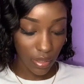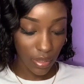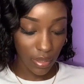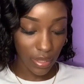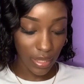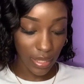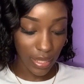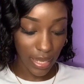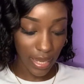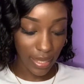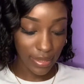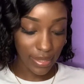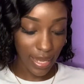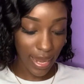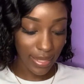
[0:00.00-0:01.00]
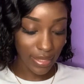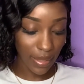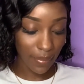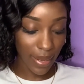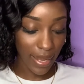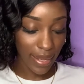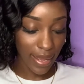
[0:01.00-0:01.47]
The next
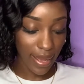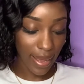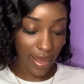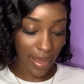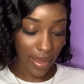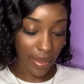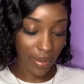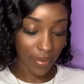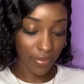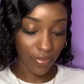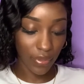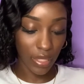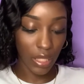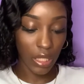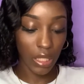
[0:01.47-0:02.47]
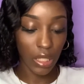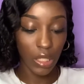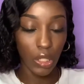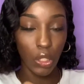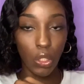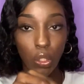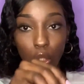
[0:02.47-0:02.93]
item I have
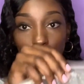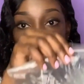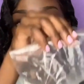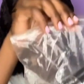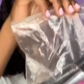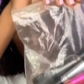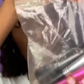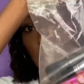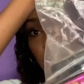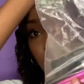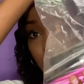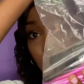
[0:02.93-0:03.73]
is